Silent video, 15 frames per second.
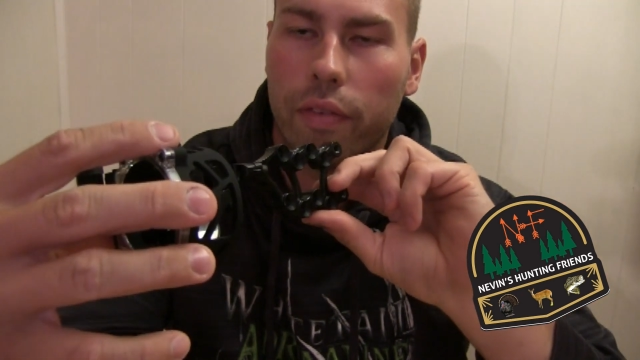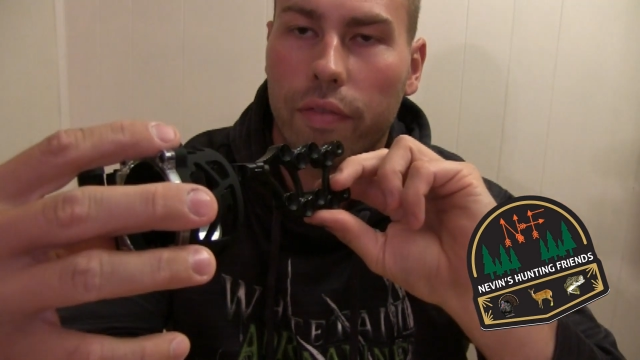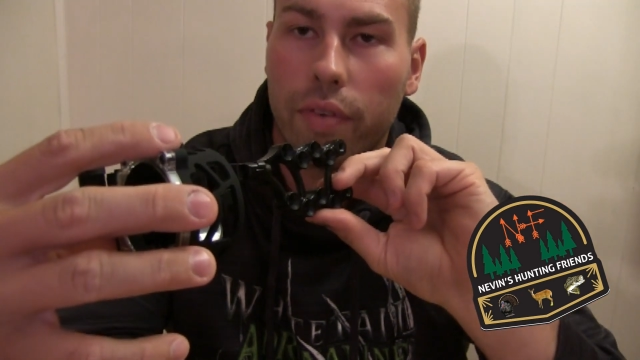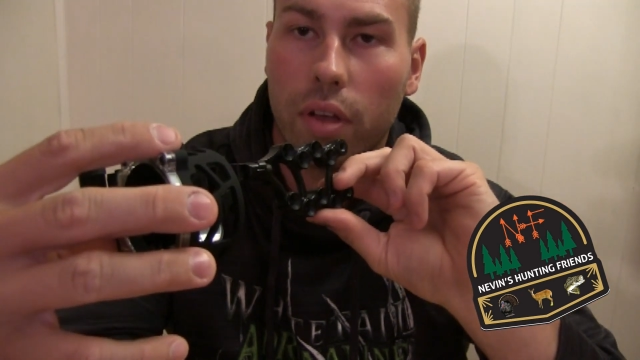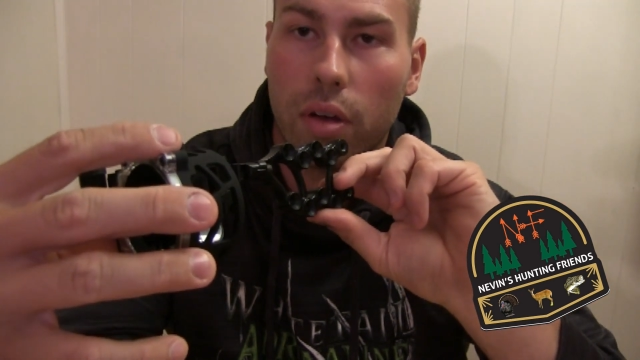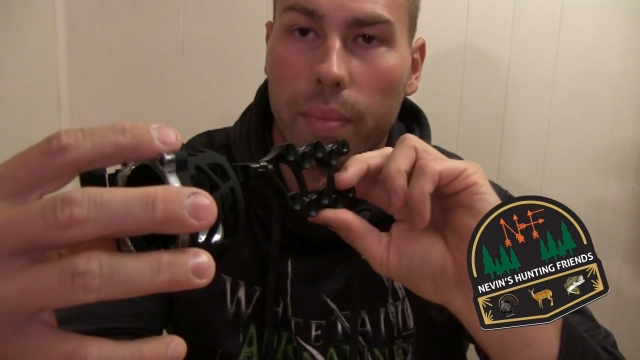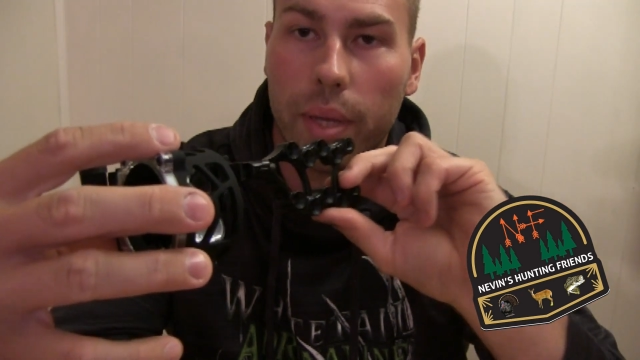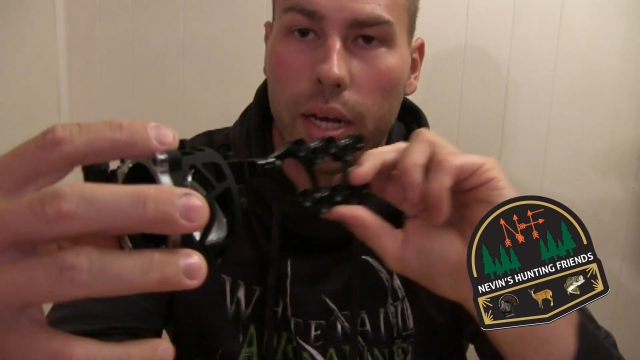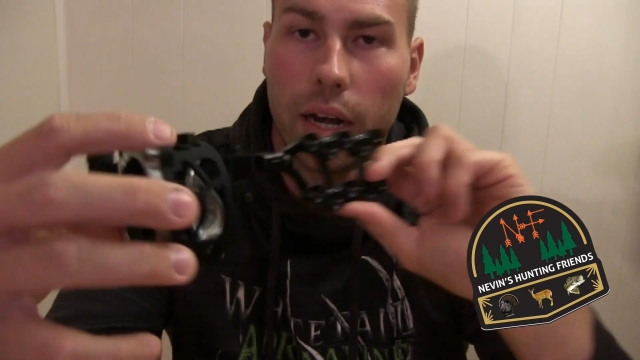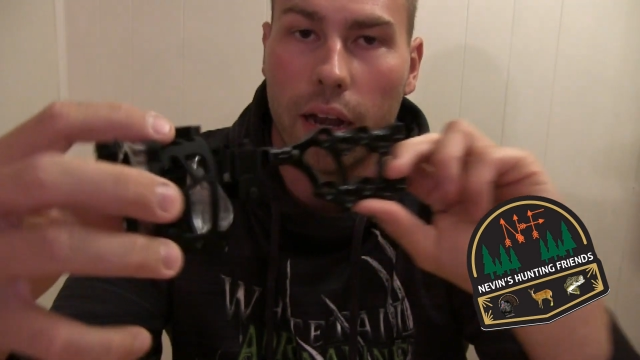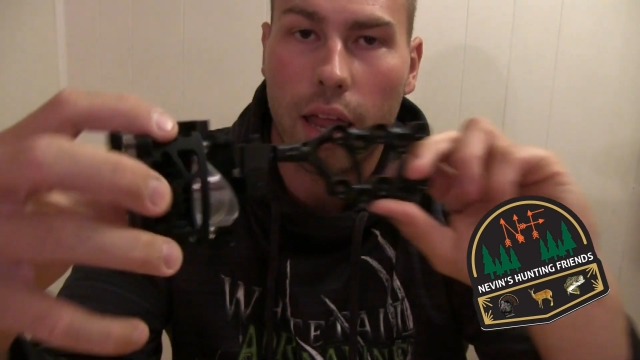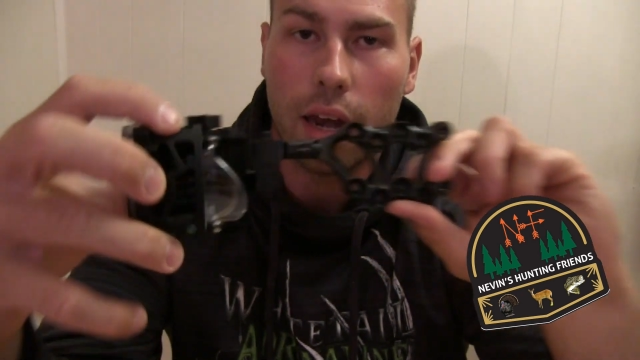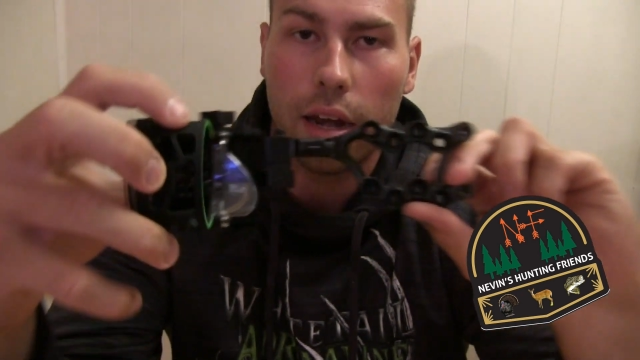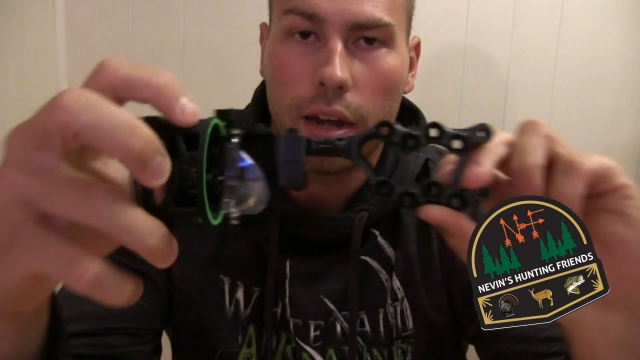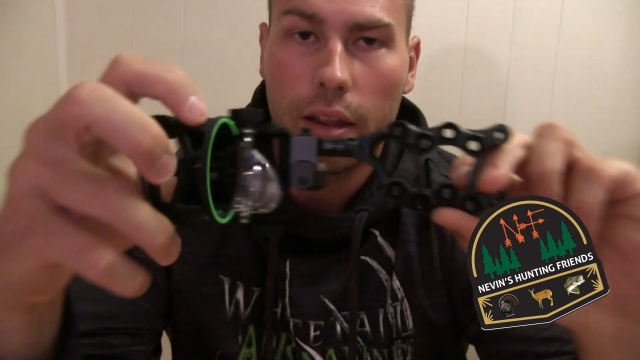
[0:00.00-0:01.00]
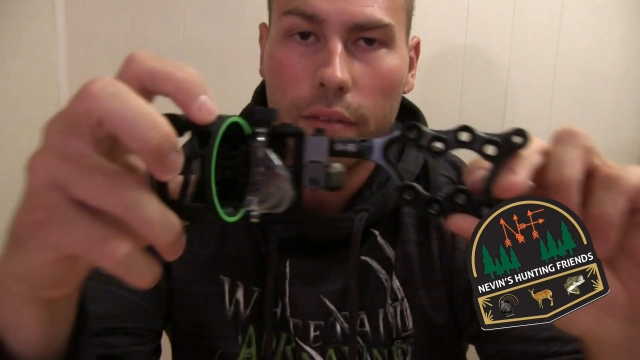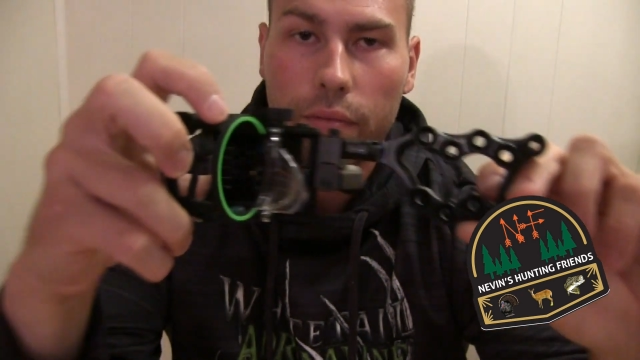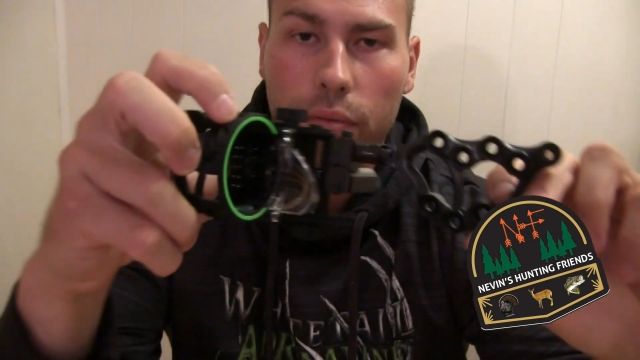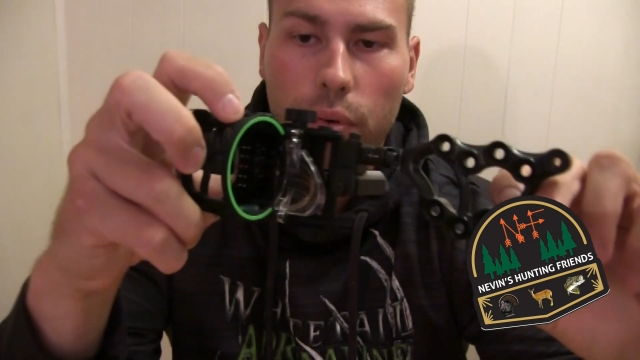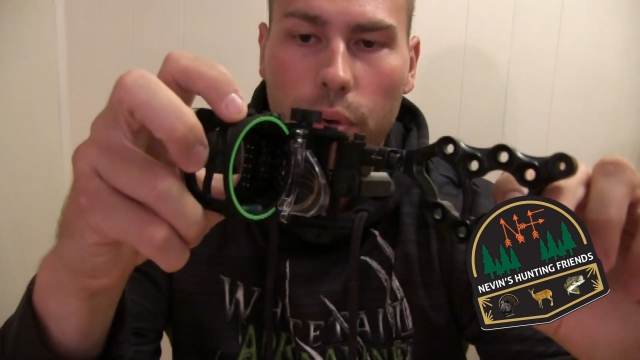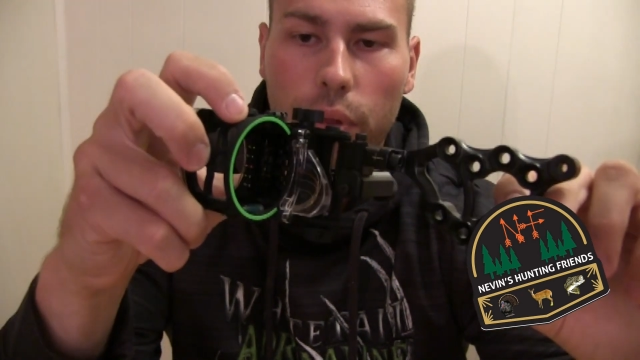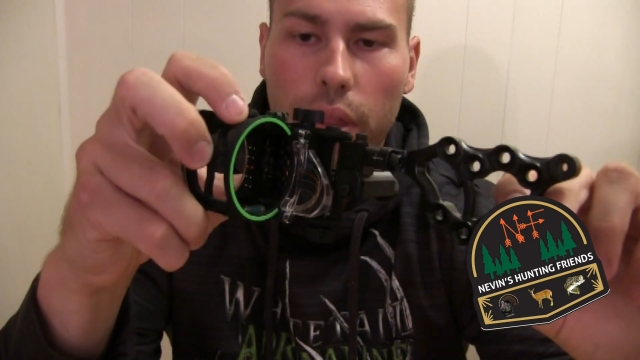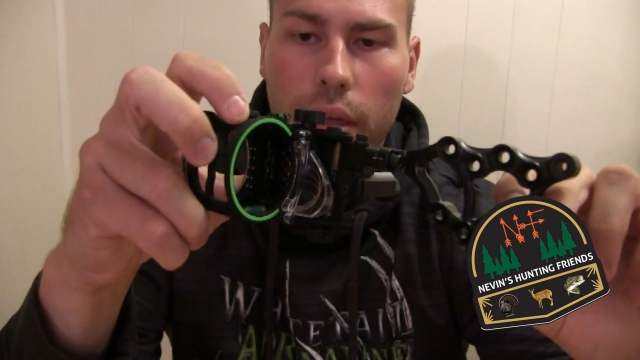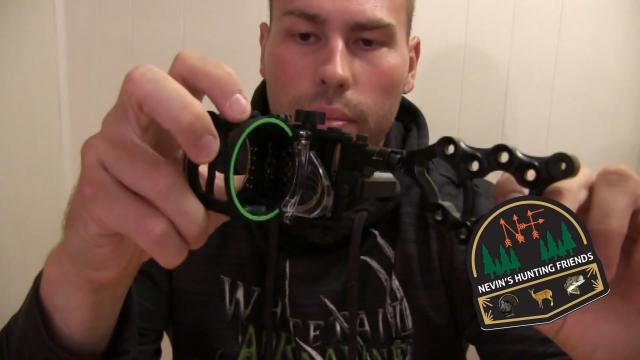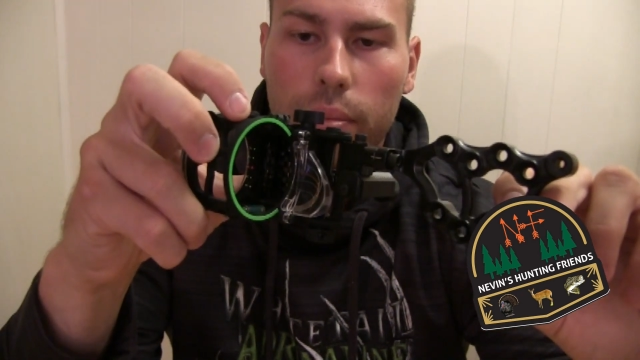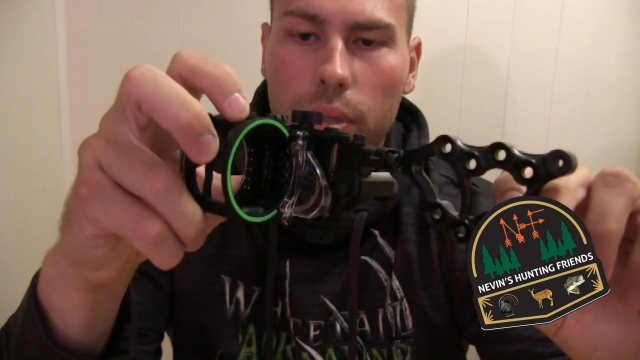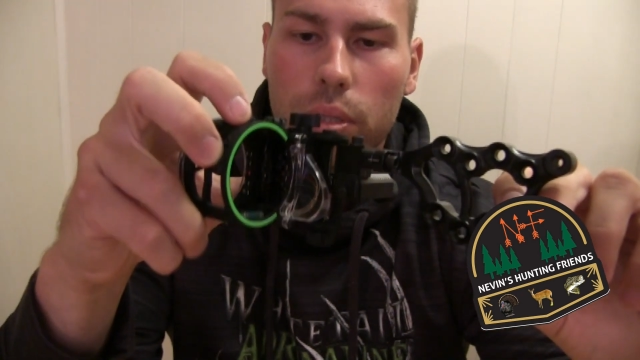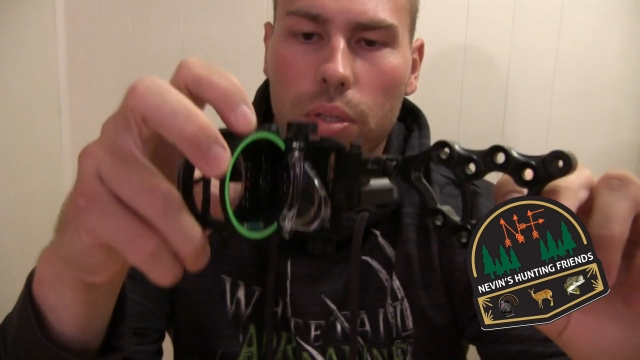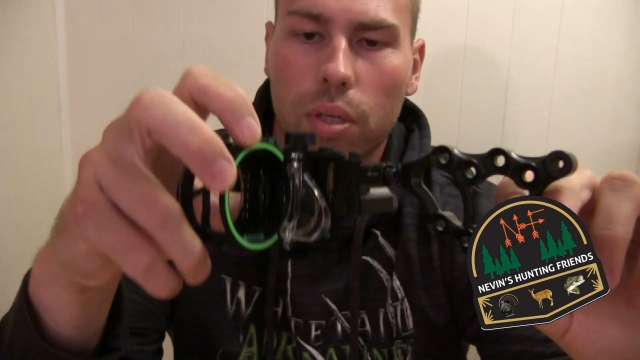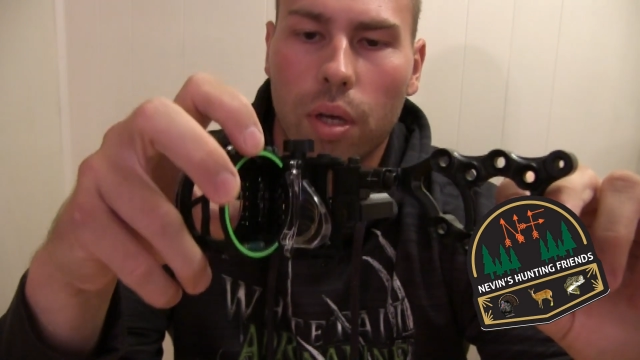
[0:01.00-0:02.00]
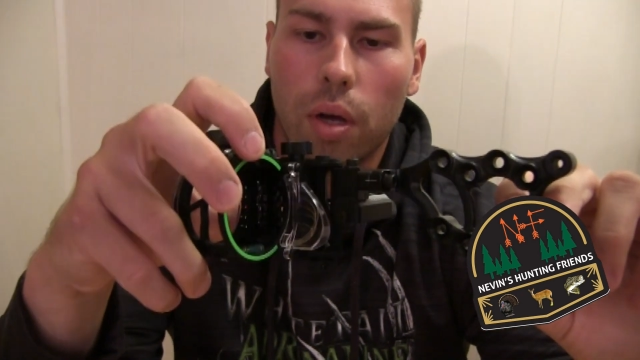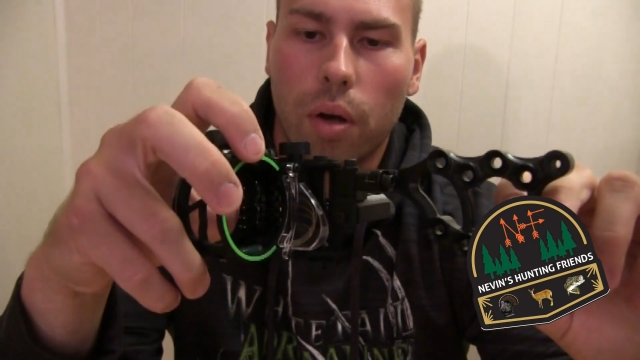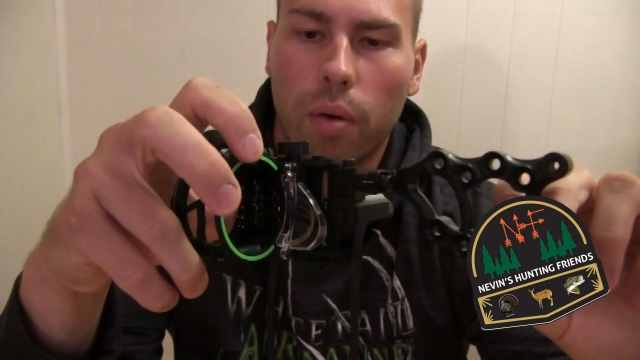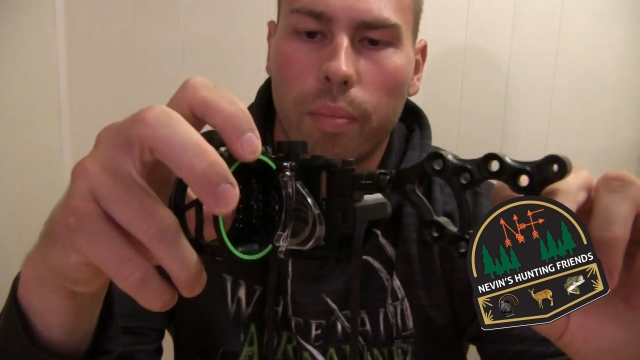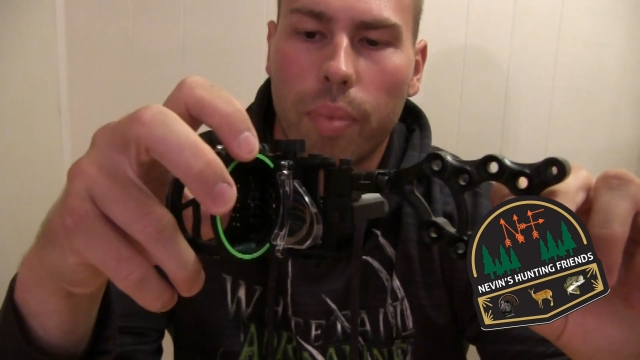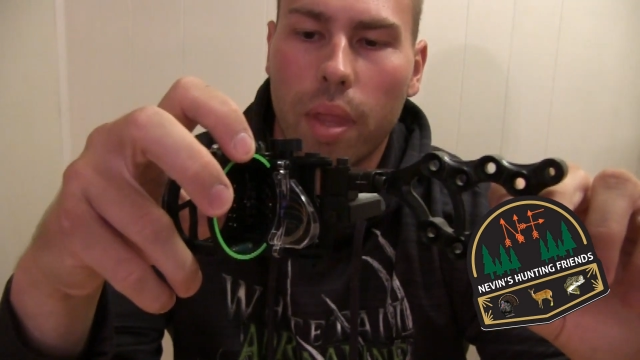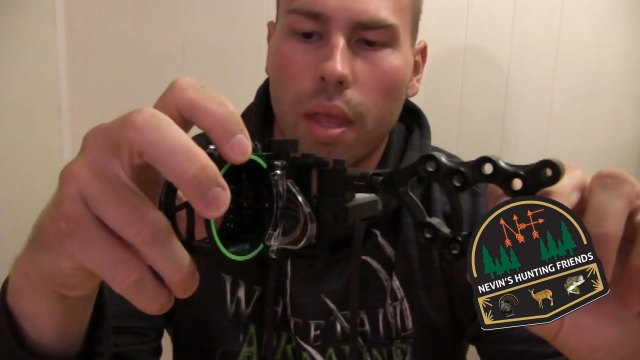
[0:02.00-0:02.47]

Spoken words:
filming and editing for them, so